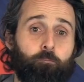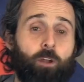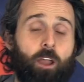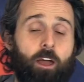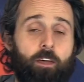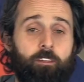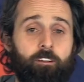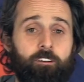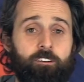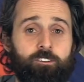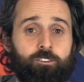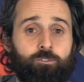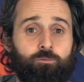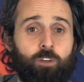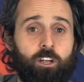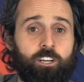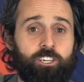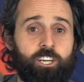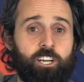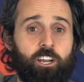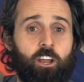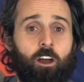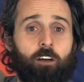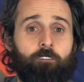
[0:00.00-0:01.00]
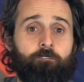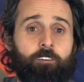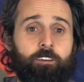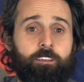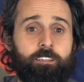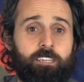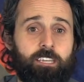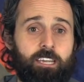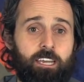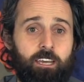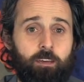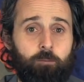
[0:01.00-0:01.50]
brothers rushing off
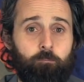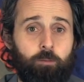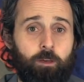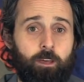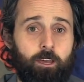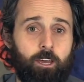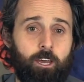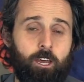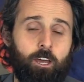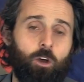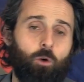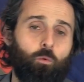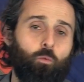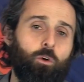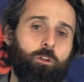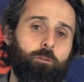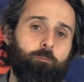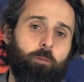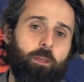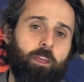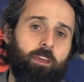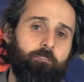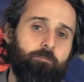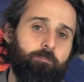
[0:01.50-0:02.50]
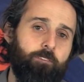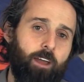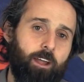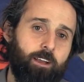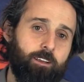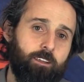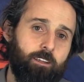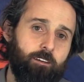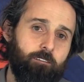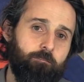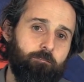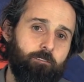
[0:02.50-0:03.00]
his hip, would be
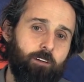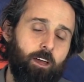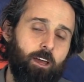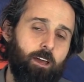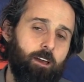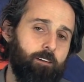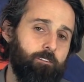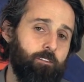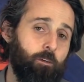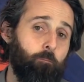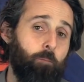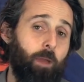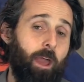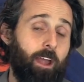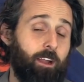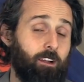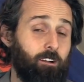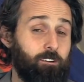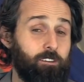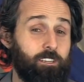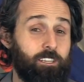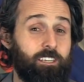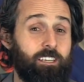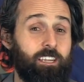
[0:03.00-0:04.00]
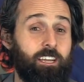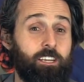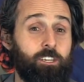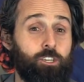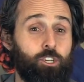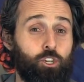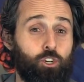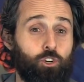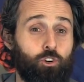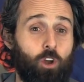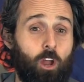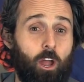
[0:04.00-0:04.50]
effective. The Packers
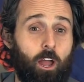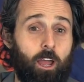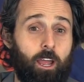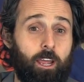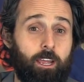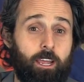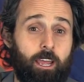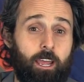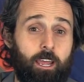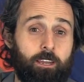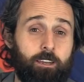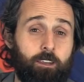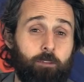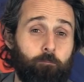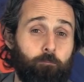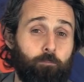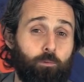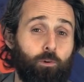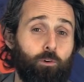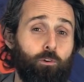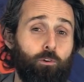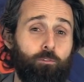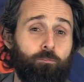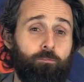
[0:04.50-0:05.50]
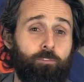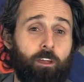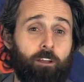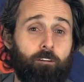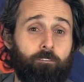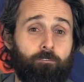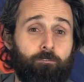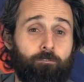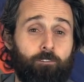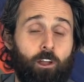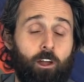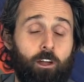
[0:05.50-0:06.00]
did try and improve their
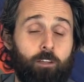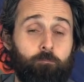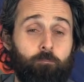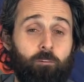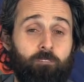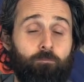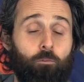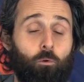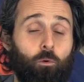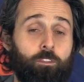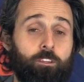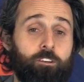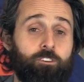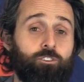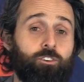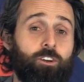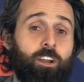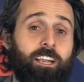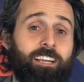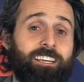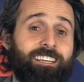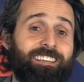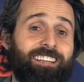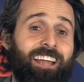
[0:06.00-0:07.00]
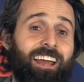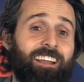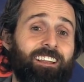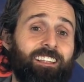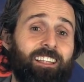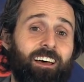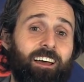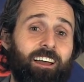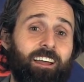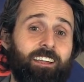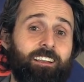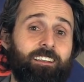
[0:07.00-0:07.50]
front before the trade
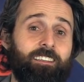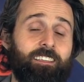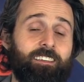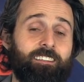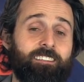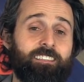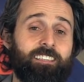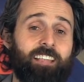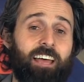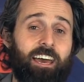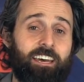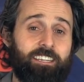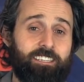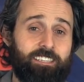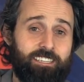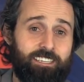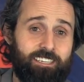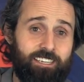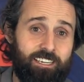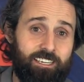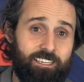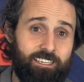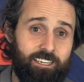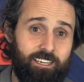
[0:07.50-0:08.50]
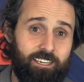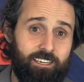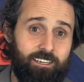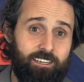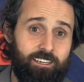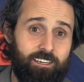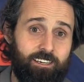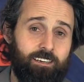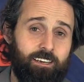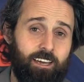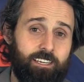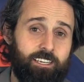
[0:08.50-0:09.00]
deadline this last season,
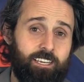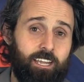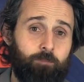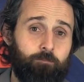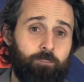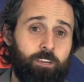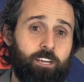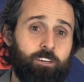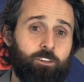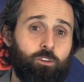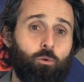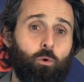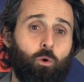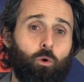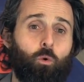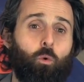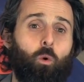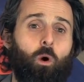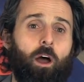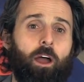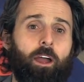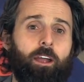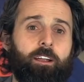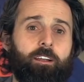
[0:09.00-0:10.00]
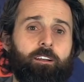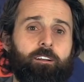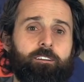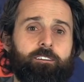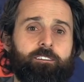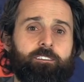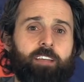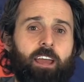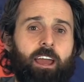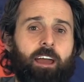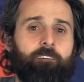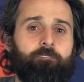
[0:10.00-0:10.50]
attempting to acquire
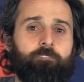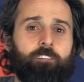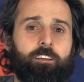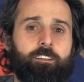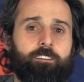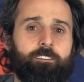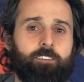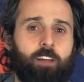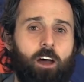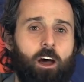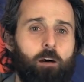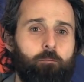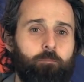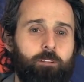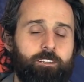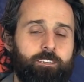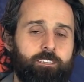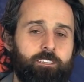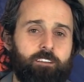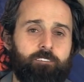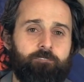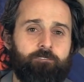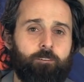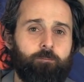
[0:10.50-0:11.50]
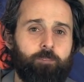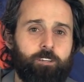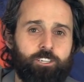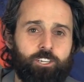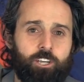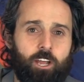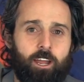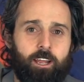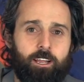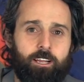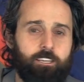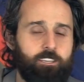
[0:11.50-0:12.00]
Dalvin Tomlinson from the
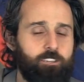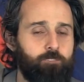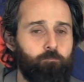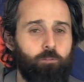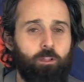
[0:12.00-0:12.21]
Giants.